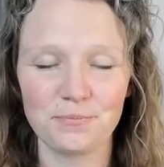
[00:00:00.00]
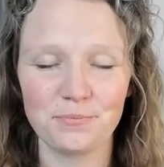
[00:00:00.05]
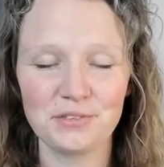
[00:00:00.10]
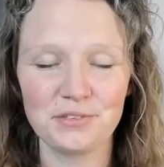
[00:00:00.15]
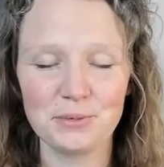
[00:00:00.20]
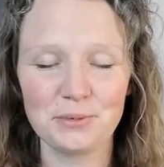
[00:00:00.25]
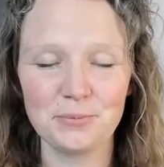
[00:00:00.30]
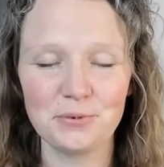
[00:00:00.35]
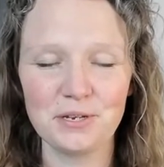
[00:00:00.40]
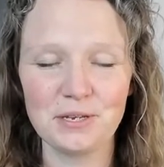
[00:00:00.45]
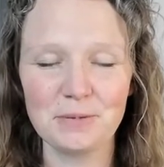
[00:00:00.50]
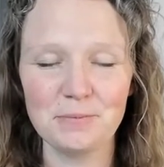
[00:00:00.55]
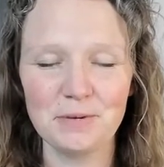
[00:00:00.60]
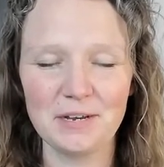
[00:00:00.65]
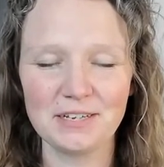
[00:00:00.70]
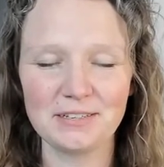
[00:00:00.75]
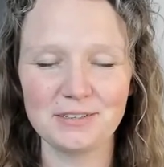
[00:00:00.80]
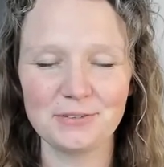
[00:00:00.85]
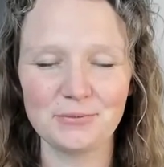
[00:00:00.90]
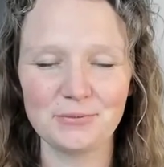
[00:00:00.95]
So I'm bringing
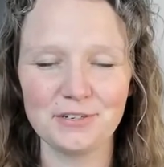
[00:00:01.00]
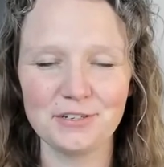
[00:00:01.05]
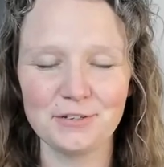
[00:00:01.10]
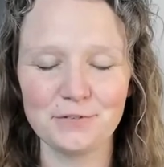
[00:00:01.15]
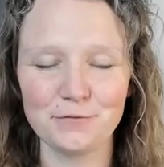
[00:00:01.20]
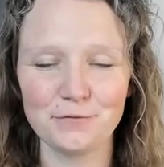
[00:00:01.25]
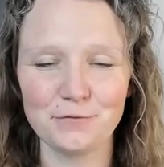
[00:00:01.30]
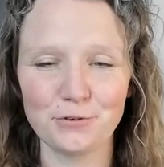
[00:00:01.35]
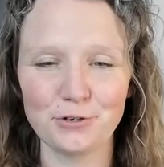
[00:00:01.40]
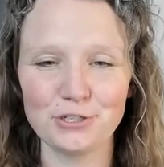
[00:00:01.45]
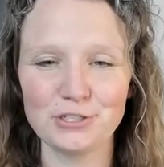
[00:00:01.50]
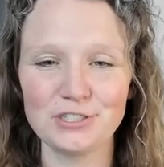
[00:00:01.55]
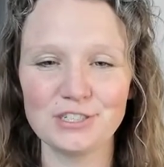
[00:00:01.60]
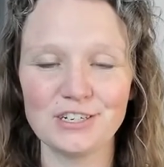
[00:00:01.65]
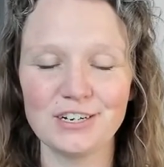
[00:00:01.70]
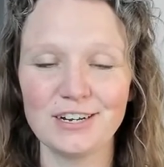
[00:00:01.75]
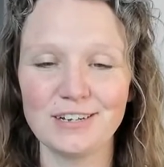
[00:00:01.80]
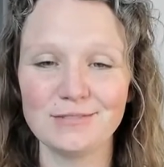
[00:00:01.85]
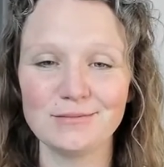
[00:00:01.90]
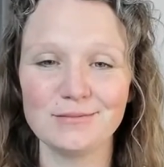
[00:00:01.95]
back the Wheel of
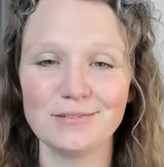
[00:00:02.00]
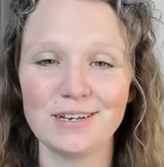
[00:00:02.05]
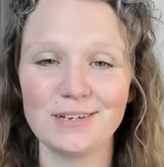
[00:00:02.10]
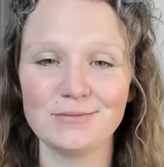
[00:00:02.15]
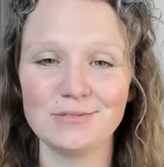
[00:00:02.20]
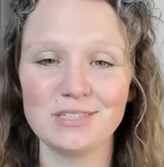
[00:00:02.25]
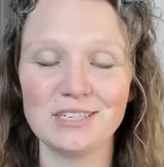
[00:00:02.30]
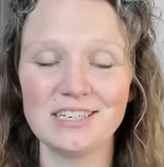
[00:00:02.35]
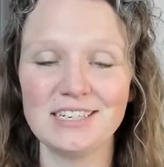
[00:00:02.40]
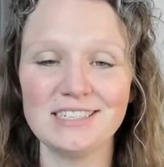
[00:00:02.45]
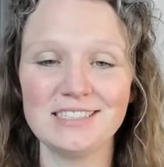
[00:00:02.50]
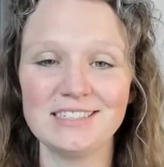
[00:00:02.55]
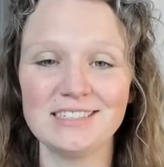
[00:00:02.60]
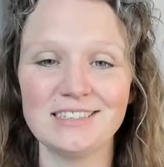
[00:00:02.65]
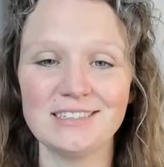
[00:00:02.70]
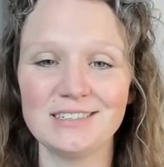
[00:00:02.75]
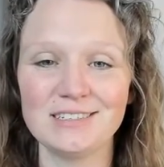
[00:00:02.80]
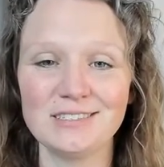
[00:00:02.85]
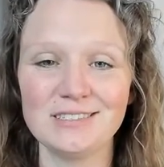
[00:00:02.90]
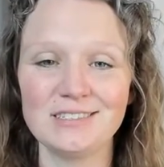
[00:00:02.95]
Fortune, and I'm saying
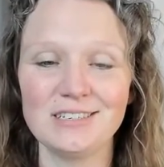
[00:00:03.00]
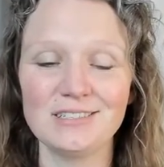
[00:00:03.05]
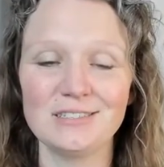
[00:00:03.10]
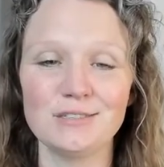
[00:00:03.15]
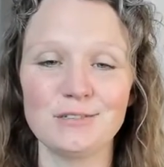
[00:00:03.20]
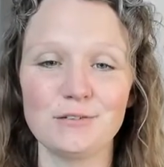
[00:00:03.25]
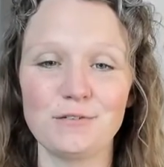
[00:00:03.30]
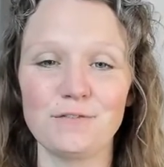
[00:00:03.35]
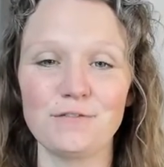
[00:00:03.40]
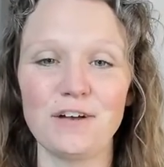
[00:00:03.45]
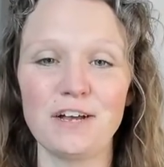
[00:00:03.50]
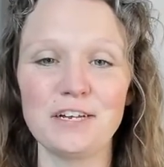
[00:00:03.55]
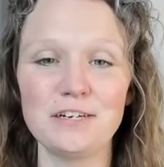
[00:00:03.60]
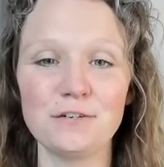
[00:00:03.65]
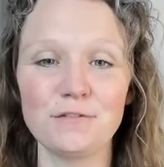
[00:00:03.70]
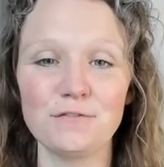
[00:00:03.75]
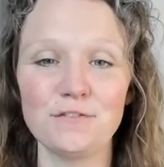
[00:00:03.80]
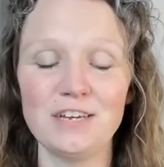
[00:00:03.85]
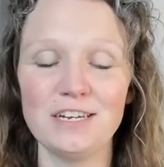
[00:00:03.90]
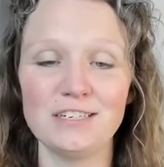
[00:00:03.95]
this doesn't define
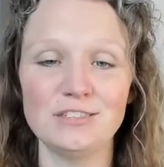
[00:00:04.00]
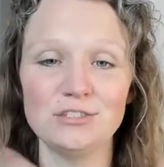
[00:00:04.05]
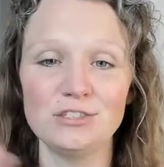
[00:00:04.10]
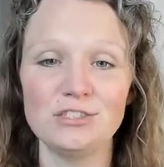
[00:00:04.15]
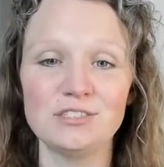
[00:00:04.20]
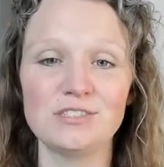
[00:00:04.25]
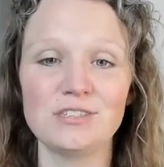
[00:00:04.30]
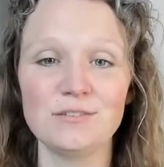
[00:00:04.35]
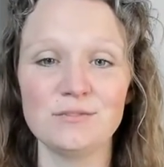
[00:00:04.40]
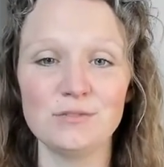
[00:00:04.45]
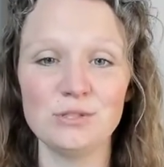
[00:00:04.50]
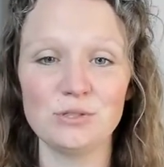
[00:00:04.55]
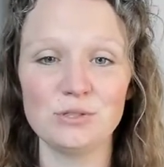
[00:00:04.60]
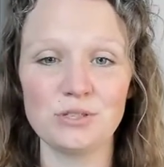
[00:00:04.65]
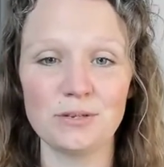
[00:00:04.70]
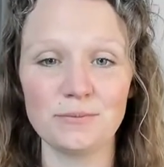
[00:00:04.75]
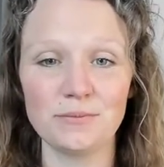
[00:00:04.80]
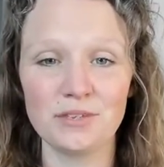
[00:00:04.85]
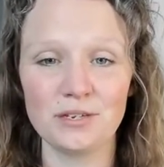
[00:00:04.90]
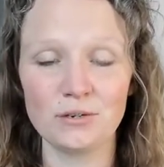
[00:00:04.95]
your fate. It just gives you
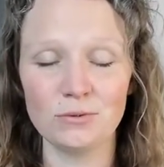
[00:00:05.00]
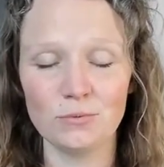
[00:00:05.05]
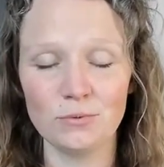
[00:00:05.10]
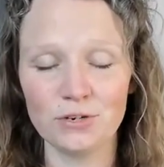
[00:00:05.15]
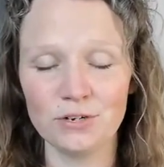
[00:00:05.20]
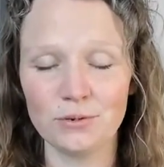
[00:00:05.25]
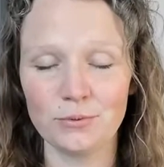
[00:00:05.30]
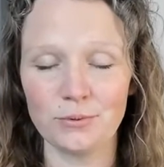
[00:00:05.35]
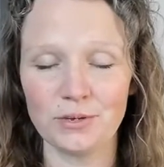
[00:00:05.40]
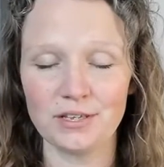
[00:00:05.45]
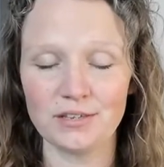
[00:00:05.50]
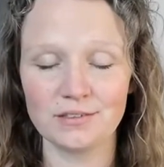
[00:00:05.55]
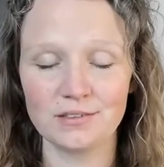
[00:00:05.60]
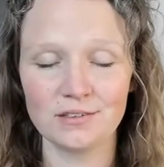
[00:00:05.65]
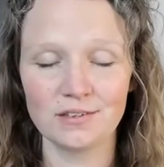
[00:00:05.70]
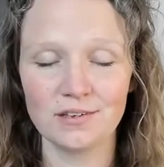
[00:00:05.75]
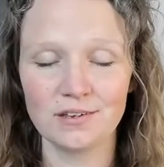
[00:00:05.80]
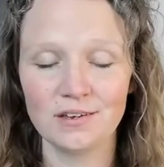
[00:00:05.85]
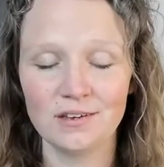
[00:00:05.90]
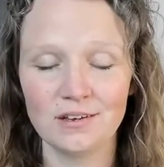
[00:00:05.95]
something to work with.
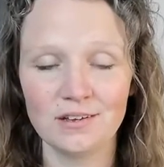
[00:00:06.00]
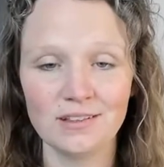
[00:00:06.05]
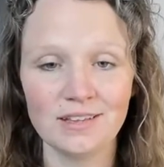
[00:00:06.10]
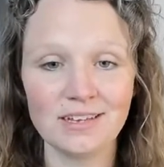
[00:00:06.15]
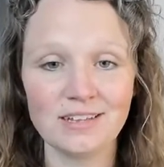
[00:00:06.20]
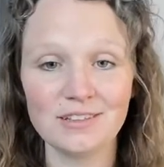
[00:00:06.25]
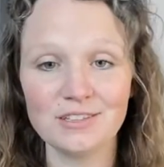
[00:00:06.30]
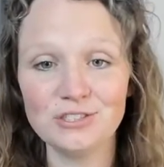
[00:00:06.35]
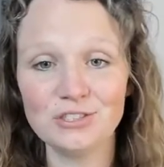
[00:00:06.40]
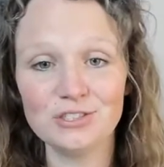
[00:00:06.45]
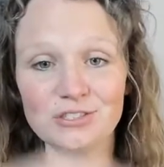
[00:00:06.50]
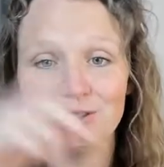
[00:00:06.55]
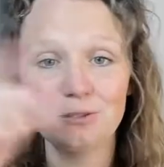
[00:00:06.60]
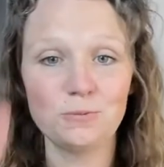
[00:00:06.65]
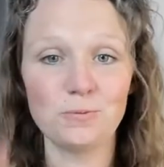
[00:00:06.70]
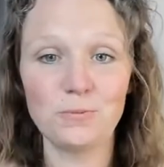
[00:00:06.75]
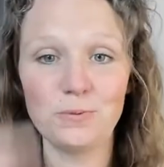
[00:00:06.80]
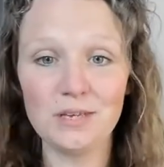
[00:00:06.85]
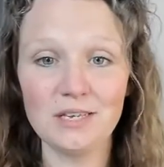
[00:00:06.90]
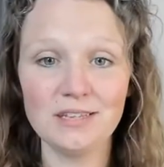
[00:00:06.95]
Like, let's just
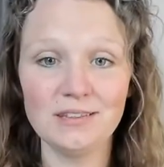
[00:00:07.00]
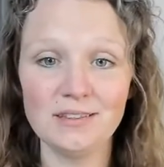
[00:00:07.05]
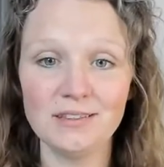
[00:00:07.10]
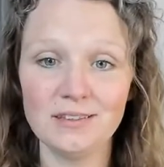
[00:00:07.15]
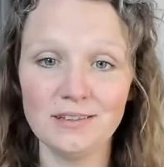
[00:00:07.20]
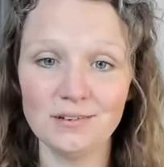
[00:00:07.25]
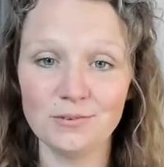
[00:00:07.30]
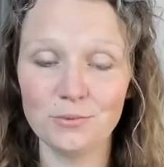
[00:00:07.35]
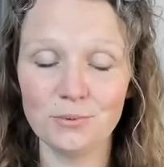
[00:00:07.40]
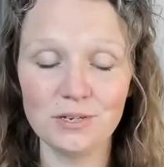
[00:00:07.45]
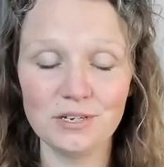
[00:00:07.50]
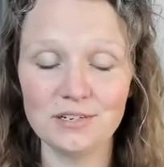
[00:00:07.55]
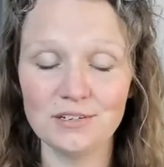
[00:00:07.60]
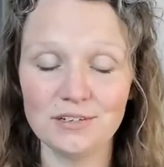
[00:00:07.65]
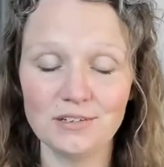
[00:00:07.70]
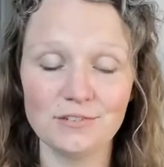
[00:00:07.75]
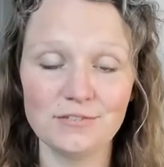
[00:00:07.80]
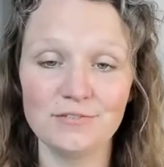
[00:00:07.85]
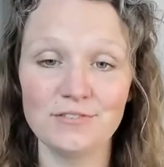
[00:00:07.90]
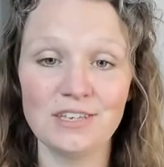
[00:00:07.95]
spin the Wheel
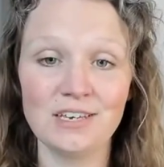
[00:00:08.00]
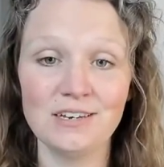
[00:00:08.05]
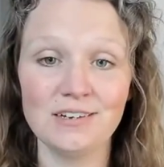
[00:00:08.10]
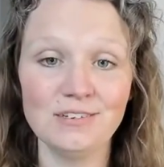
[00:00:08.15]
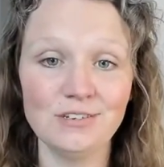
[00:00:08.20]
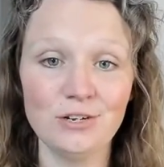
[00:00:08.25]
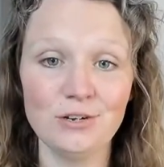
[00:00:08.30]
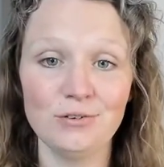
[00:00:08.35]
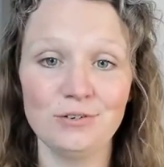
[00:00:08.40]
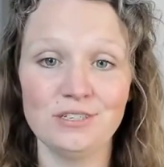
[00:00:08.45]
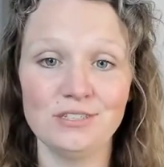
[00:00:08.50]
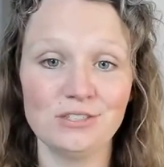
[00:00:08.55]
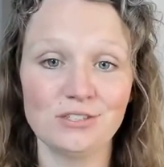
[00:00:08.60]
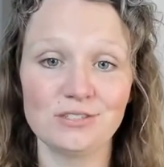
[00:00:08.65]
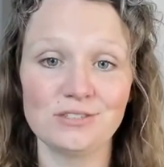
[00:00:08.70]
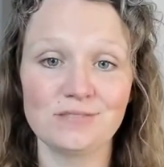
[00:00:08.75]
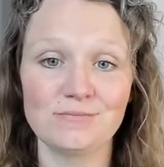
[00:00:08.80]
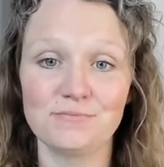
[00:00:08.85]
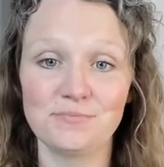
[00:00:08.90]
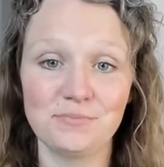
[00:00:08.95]
of the Unknown and
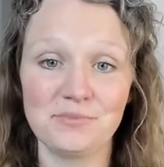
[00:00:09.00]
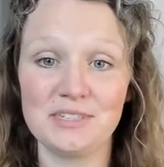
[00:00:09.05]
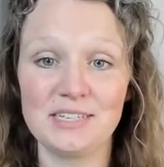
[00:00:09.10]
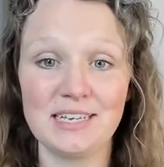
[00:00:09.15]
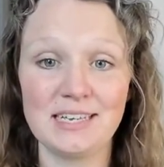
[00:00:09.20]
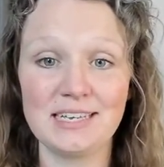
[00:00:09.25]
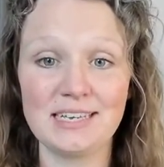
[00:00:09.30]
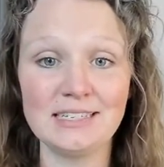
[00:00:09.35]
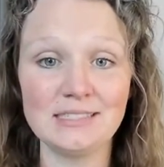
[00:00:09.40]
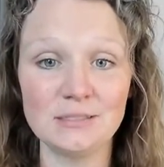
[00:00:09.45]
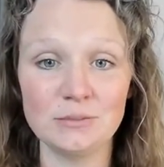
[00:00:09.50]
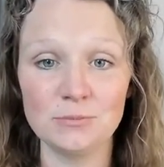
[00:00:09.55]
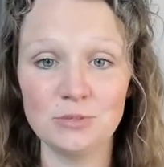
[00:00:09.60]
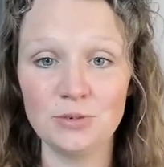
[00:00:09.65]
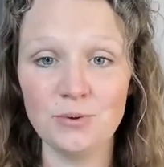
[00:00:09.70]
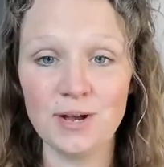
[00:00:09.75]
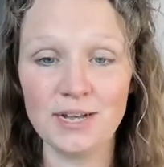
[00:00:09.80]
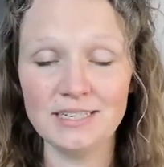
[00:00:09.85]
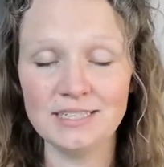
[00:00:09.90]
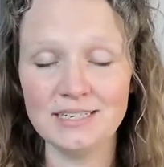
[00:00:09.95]
just get some
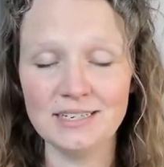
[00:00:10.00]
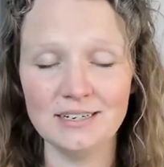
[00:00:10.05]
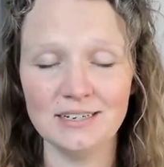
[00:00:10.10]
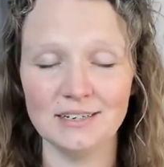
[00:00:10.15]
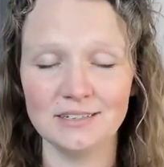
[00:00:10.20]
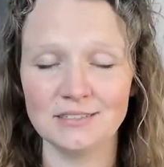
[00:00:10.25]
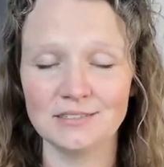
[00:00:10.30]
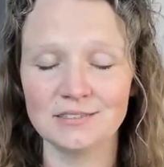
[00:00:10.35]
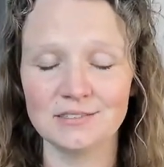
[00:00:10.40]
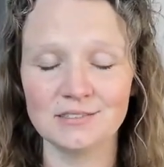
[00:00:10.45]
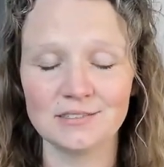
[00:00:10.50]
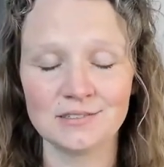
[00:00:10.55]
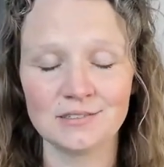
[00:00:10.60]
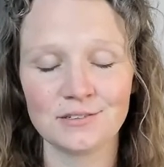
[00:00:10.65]
new ideas.